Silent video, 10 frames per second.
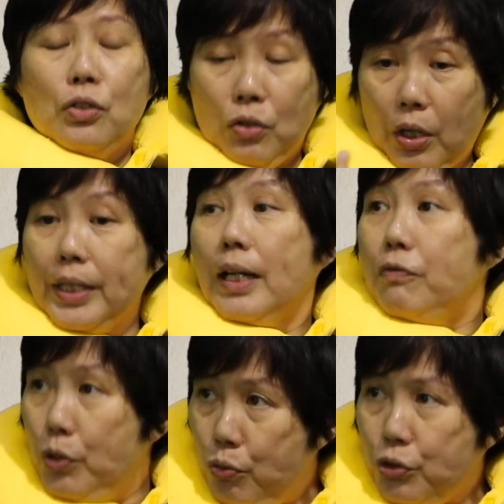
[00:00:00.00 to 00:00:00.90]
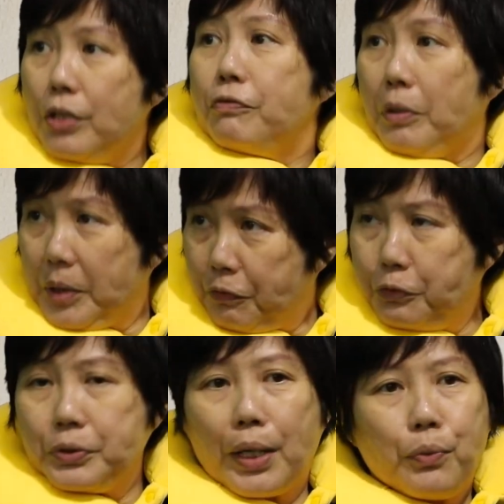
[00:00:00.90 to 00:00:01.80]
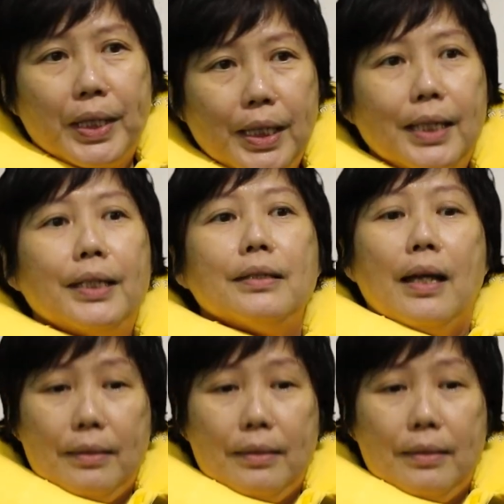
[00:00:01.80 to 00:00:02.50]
you got enough nutrient from the food that we eat,